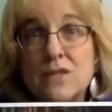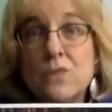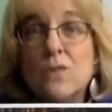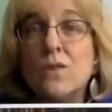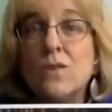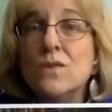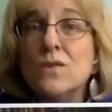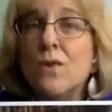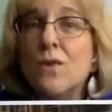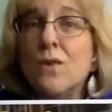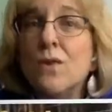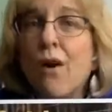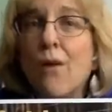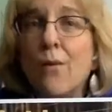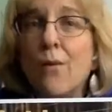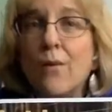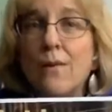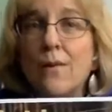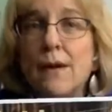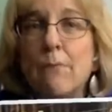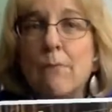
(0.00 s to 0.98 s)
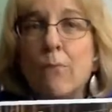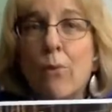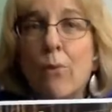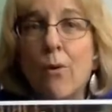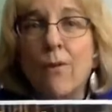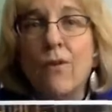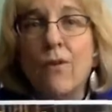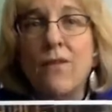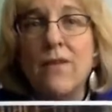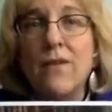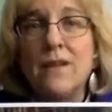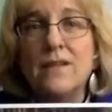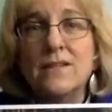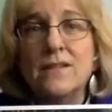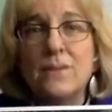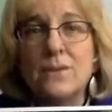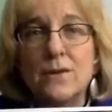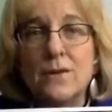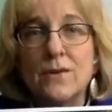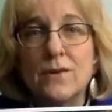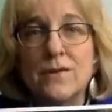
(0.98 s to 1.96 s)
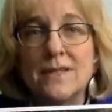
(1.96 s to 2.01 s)
So those are all really important things
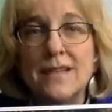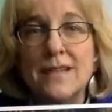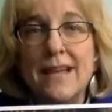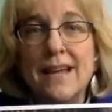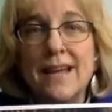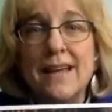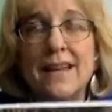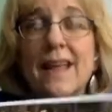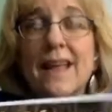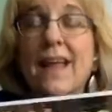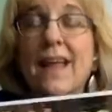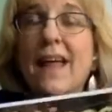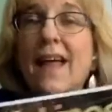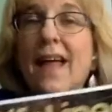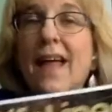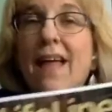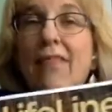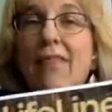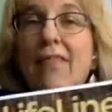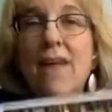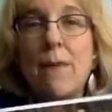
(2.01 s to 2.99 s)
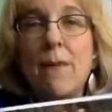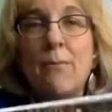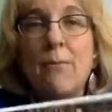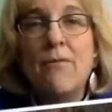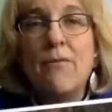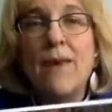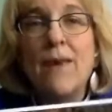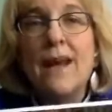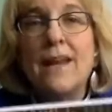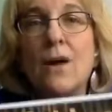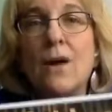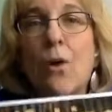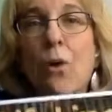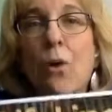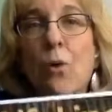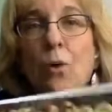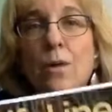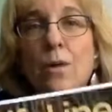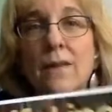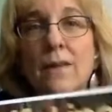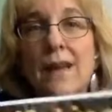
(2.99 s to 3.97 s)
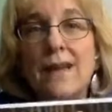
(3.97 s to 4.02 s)
to understand, and they provide a
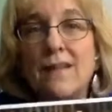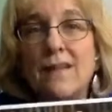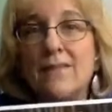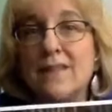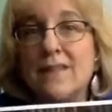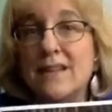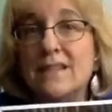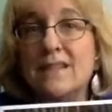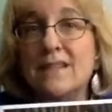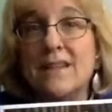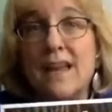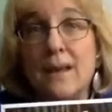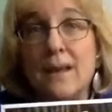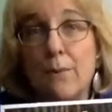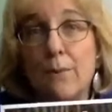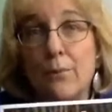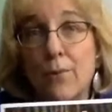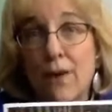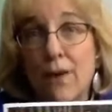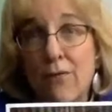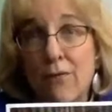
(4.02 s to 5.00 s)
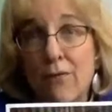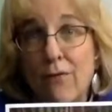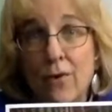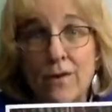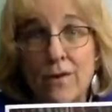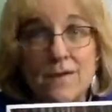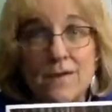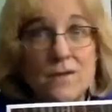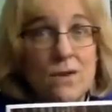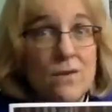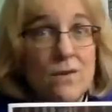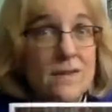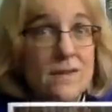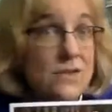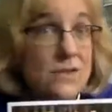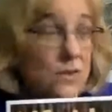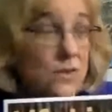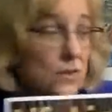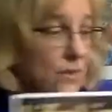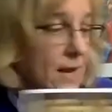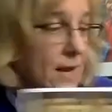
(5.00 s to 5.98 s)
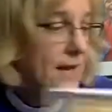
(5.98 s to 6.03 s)
whole lot of things that I can pray for. So
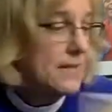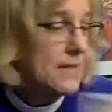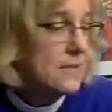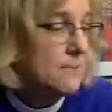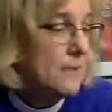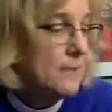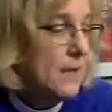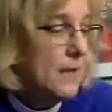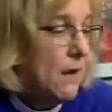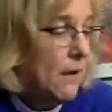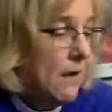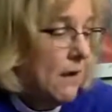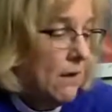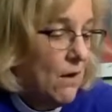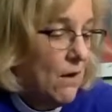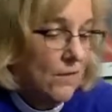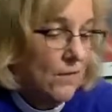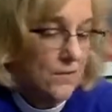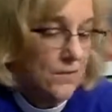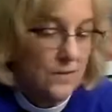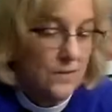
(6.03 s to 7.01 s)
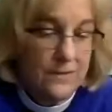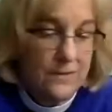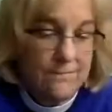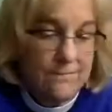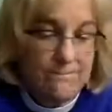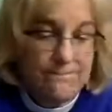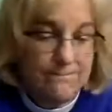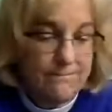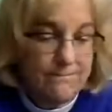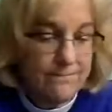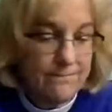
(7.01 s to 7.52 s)
these are great to be on an altar.